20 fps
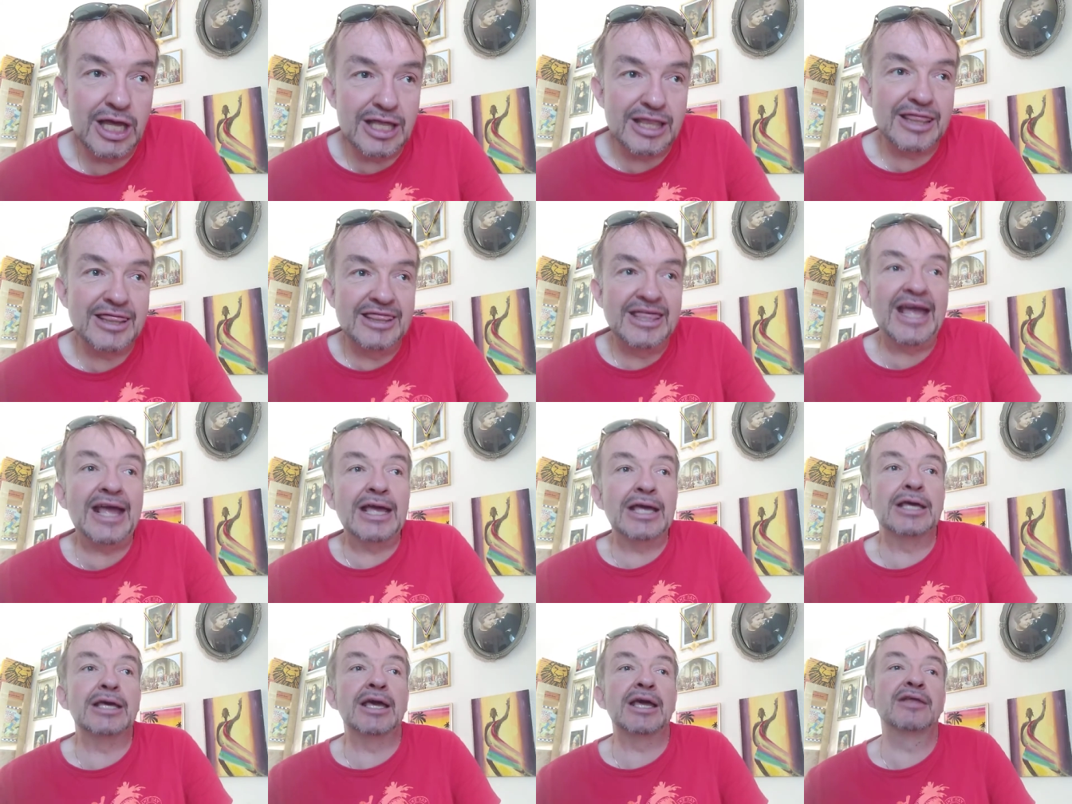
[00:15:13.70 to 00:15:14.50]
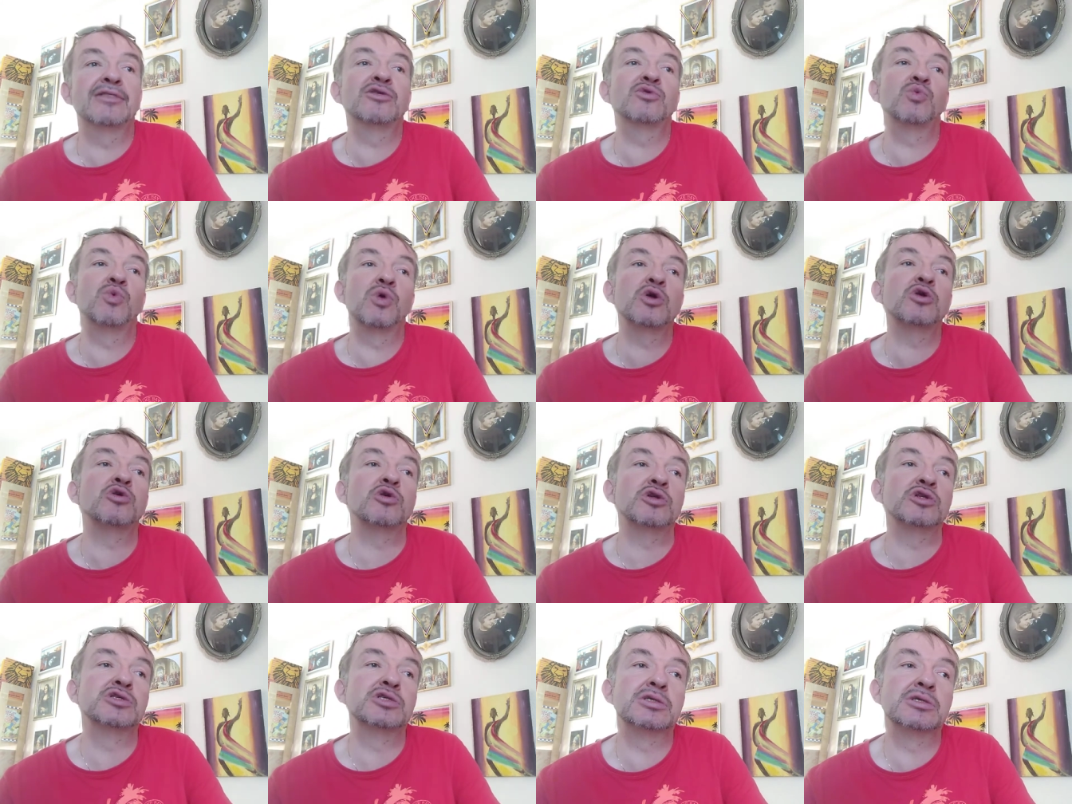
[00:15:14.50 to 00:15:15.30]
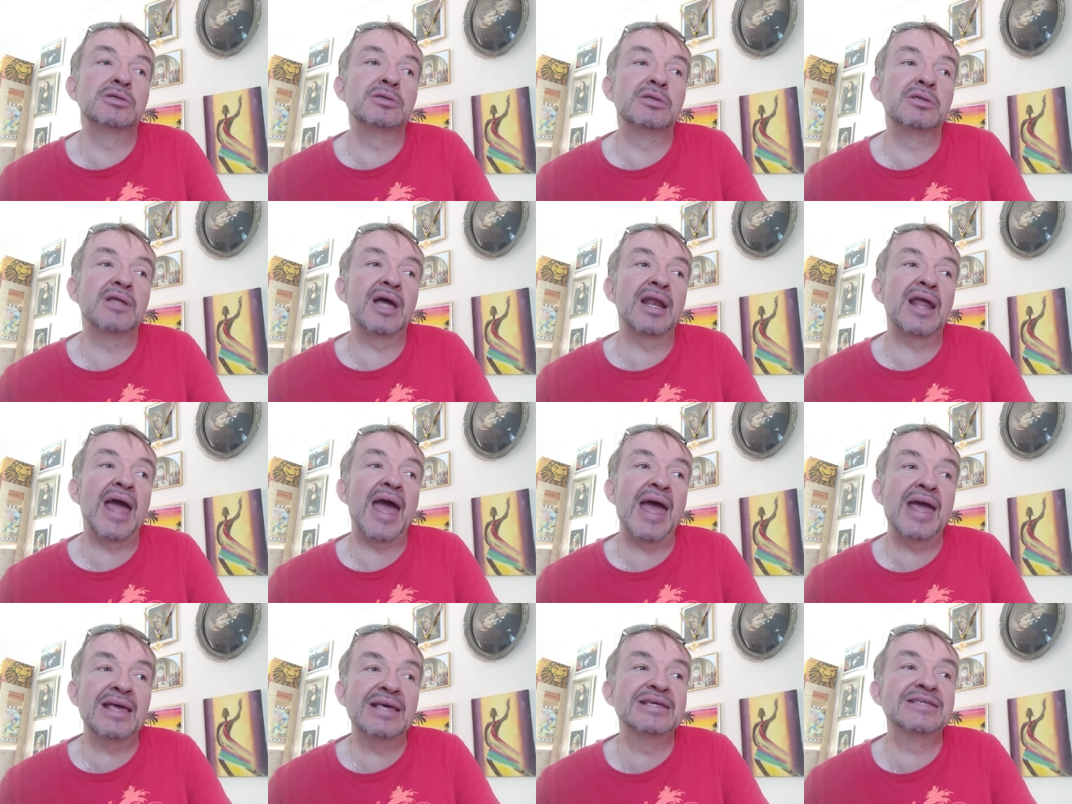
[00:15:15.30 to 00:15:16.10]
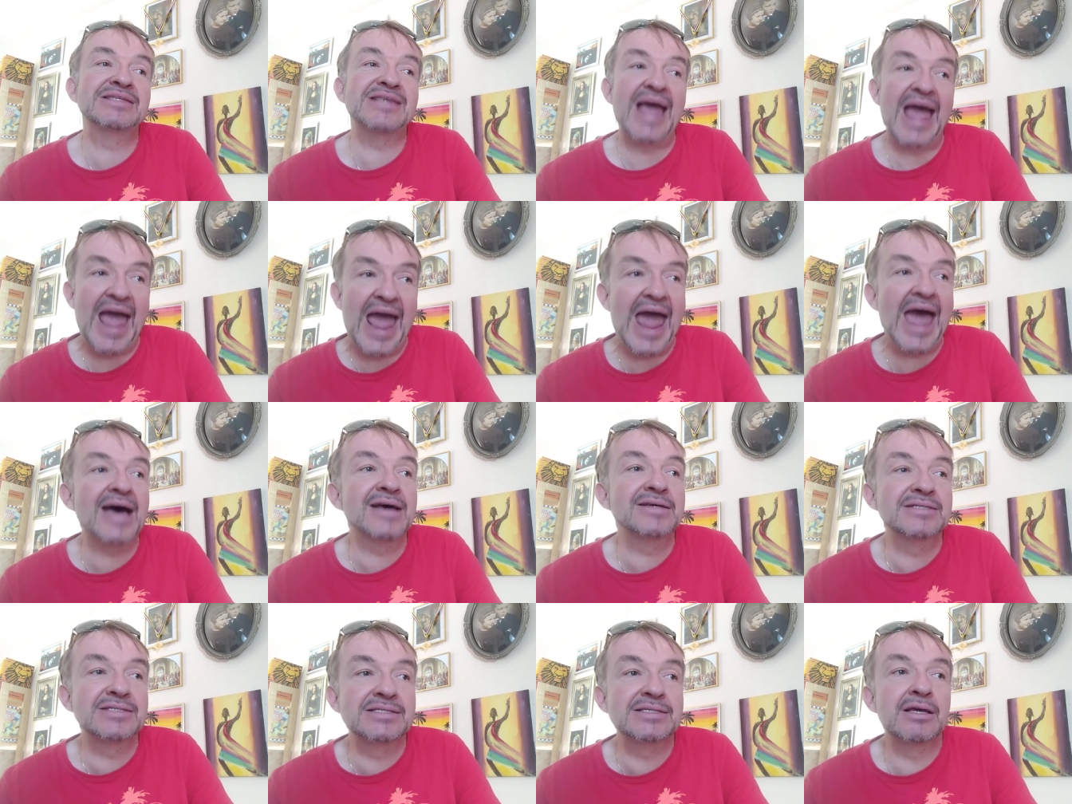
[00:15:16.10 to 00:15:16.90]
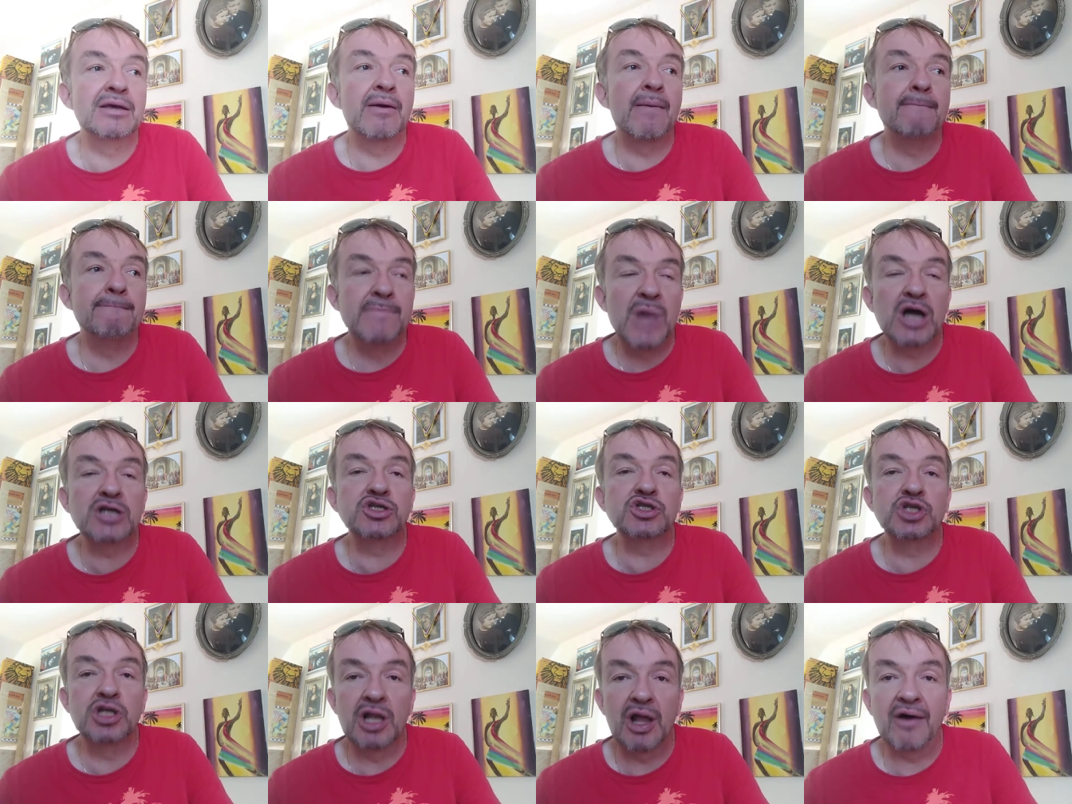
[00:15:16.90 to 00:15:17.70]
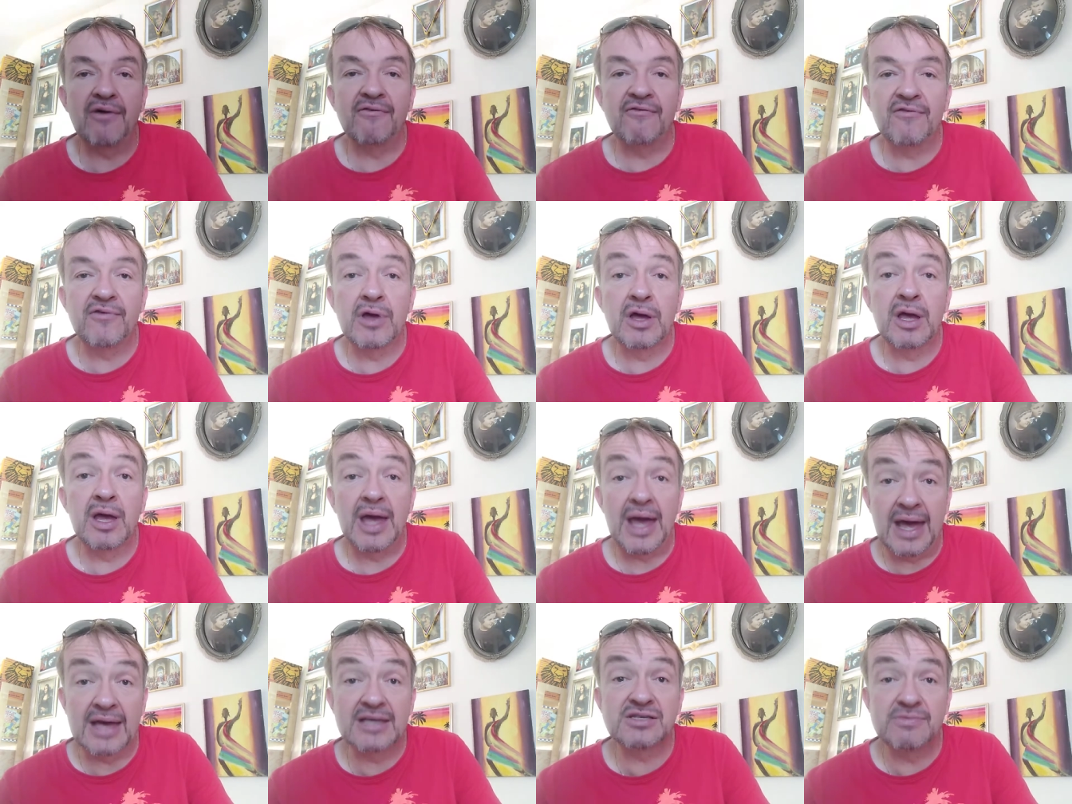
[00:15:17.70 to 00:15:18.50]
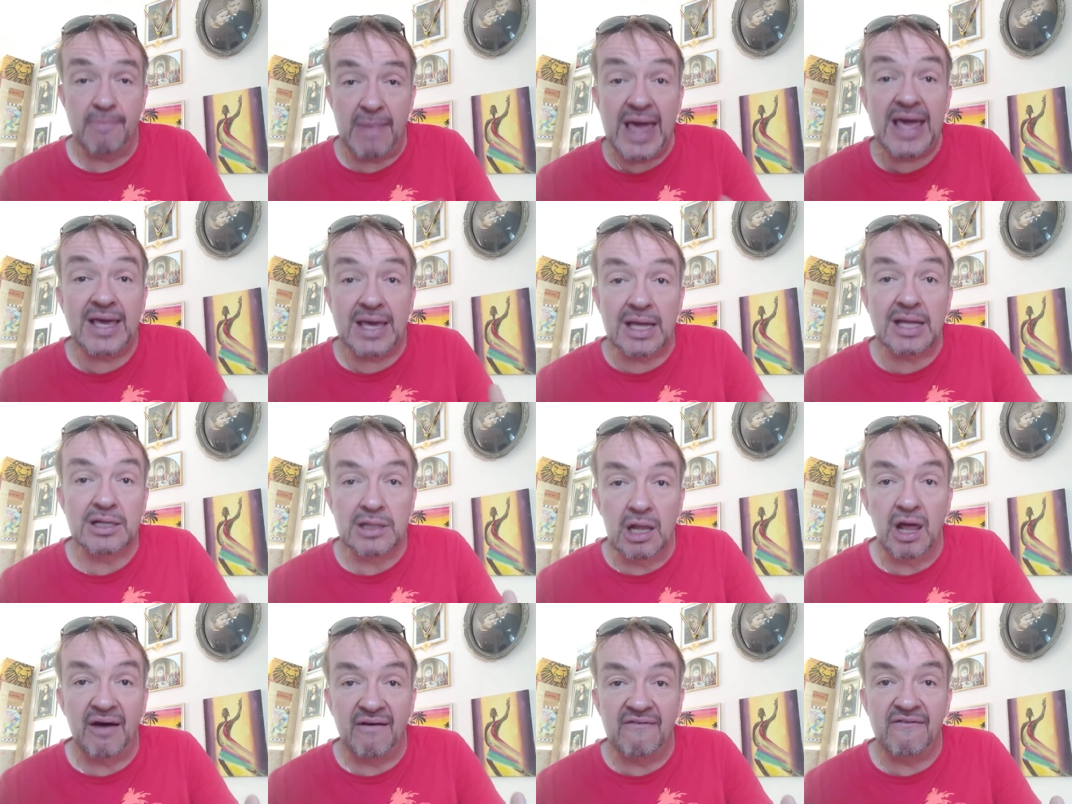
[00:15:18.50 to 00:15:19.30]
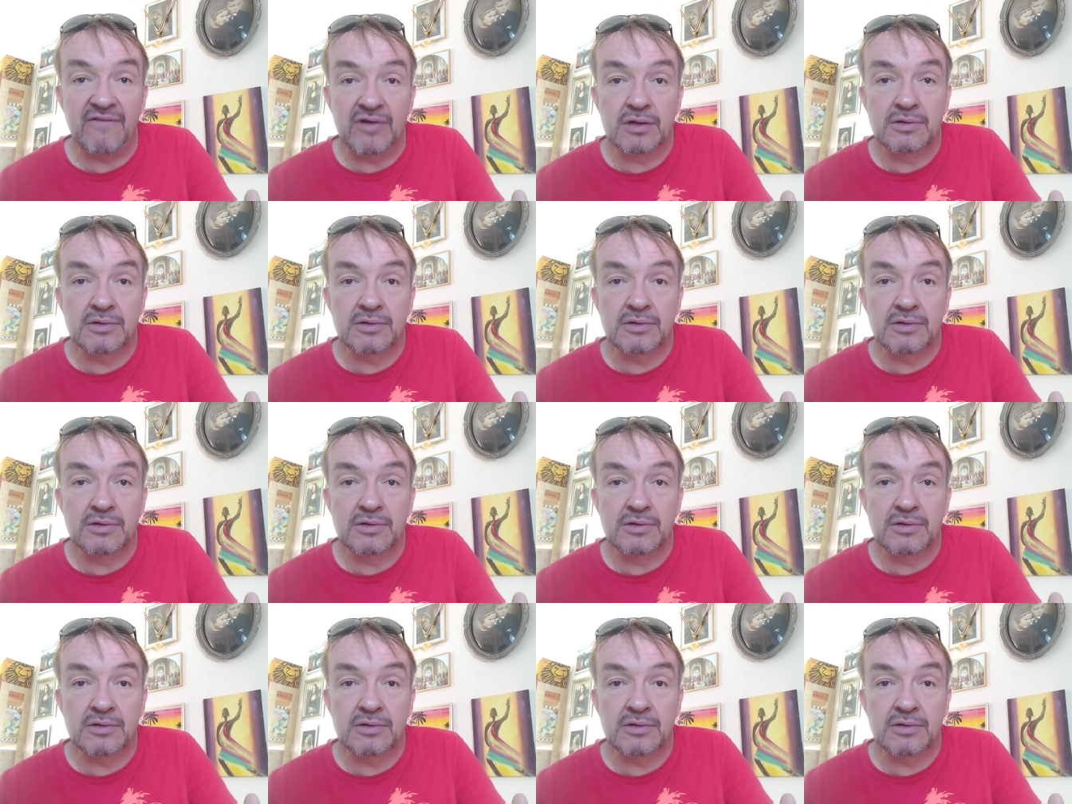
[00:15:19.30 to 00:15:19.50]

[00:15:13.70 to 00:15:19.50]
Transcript: thing in the world that is as much love as making love.